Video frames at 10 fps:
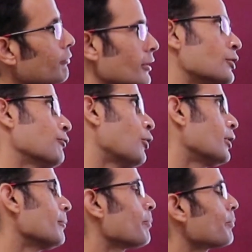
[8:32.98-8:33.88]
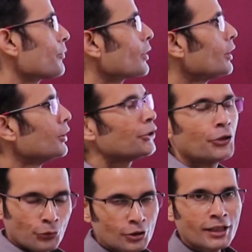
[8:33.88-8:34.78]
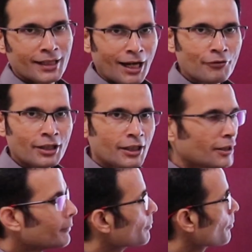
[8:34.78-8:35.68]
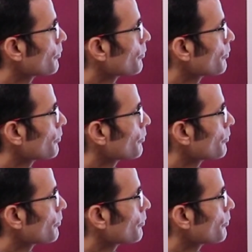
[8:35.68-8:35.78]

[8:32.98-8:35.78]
First of all, due to the gravity,